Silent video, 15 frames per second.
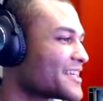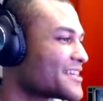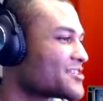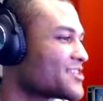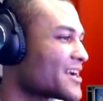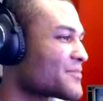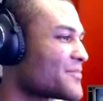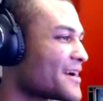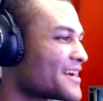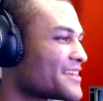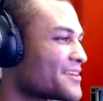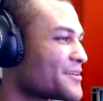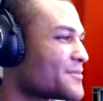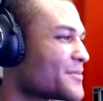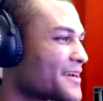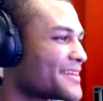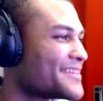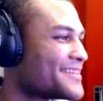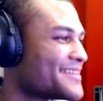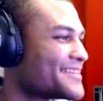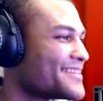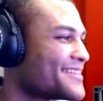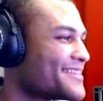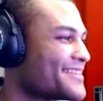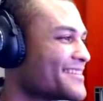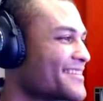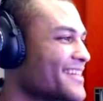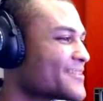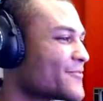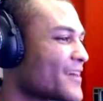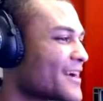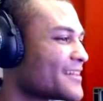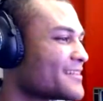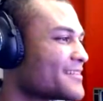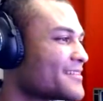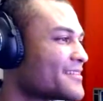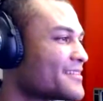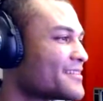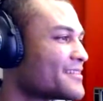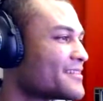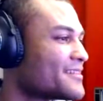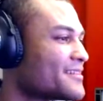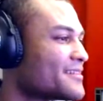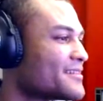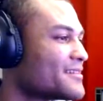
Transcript: I was trying to get that jackpot here, but that's fine.